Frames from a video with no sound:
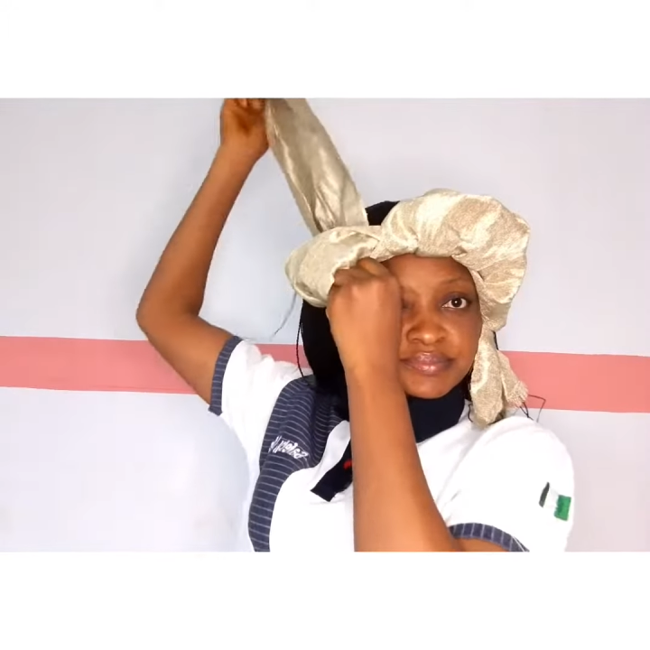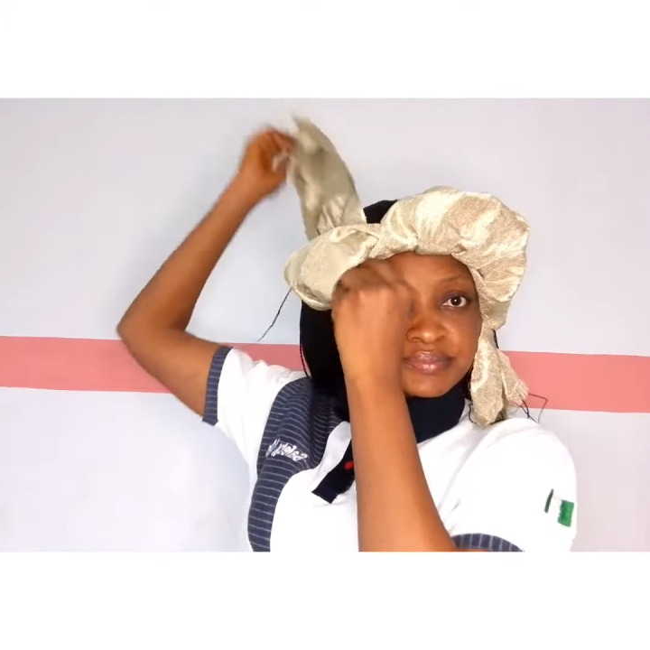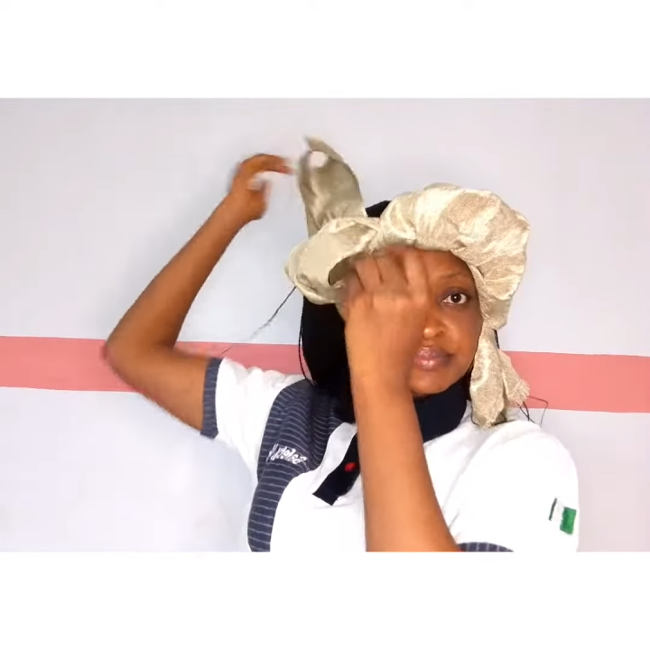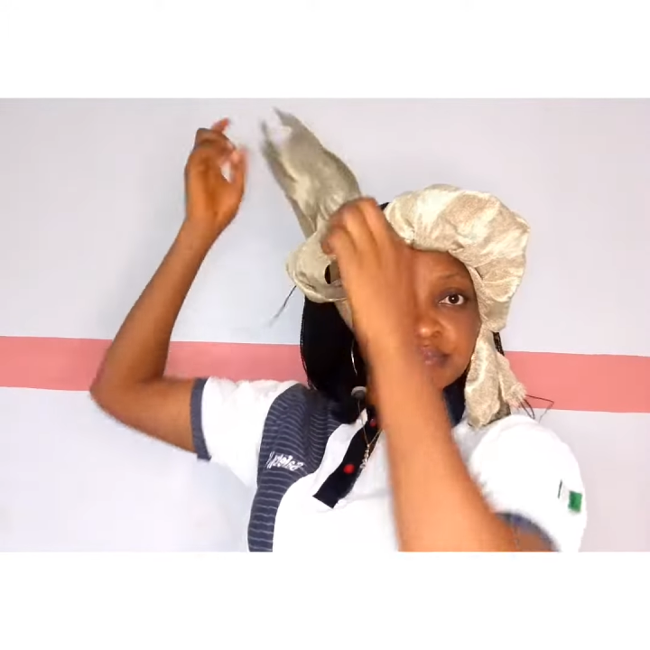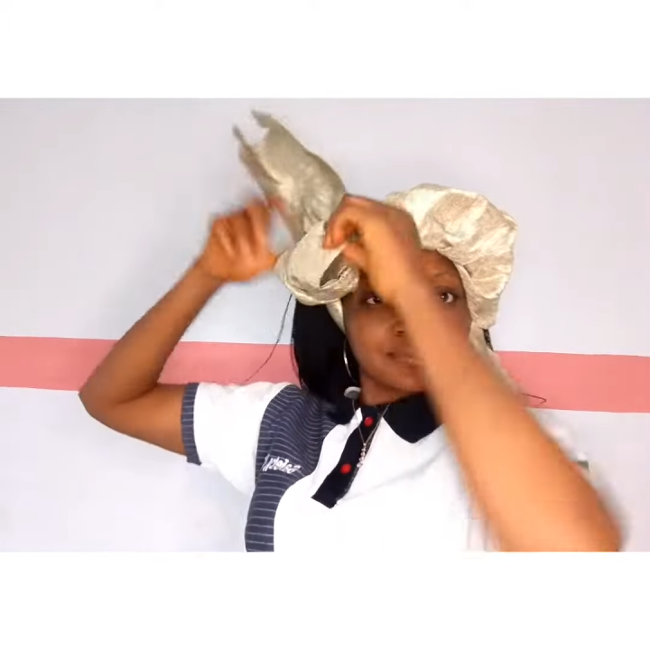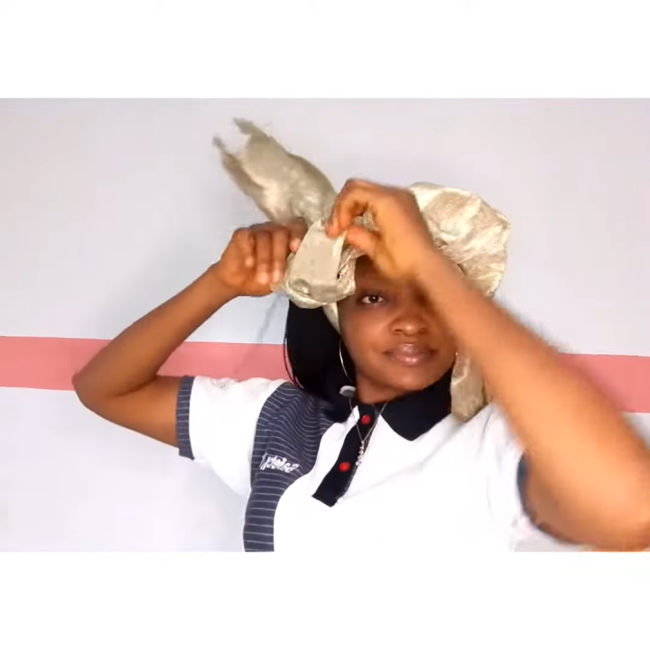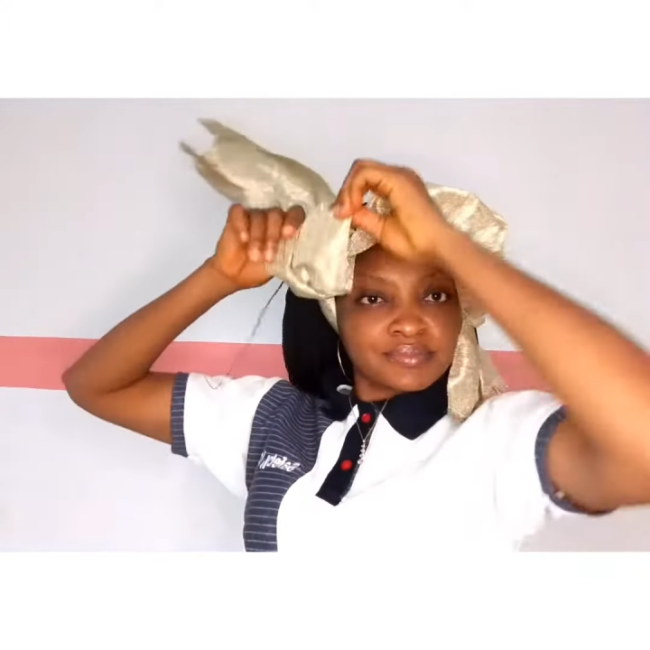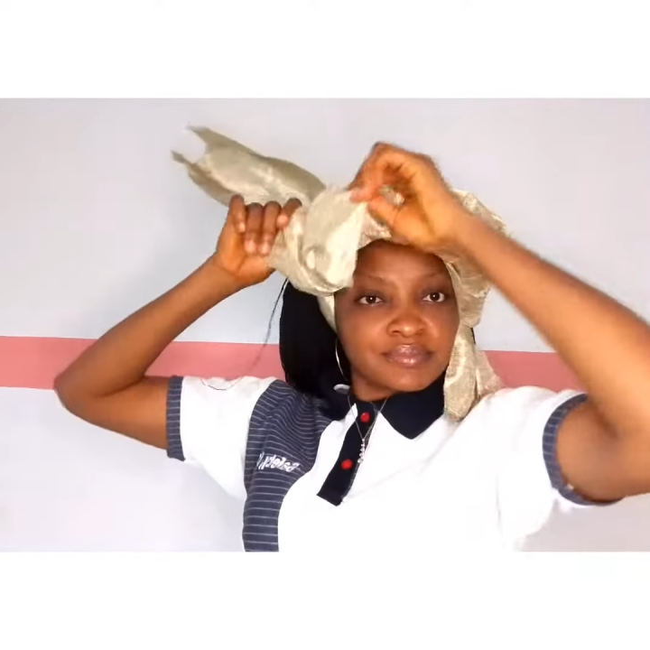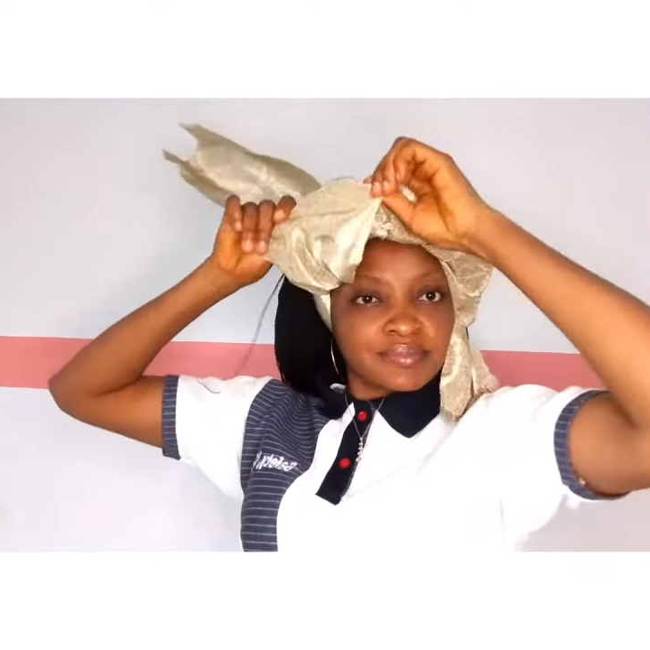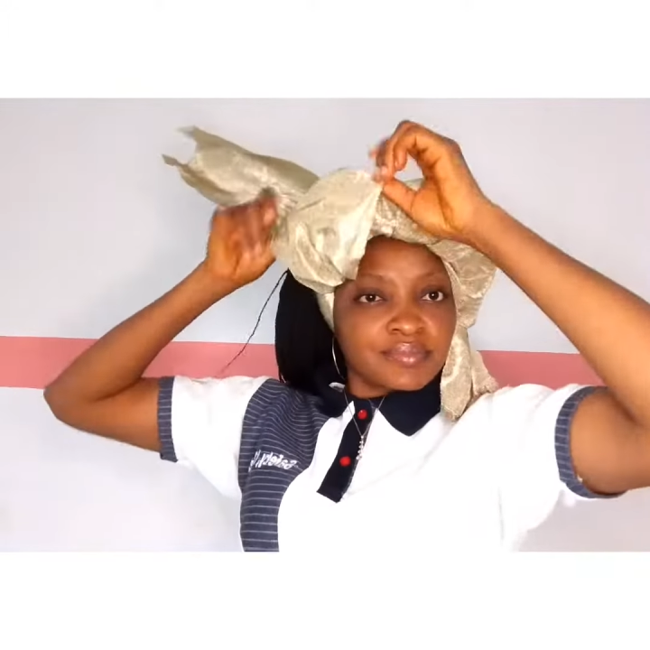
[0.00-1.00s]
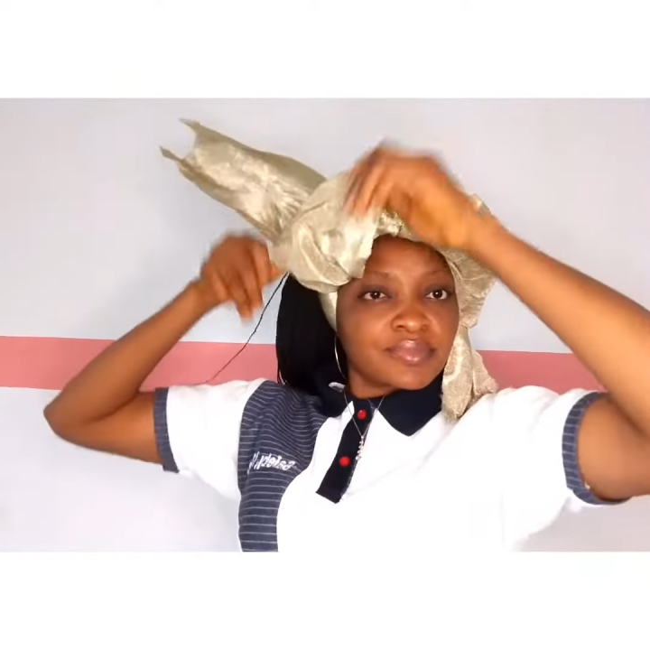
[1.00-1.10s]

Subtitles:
like this,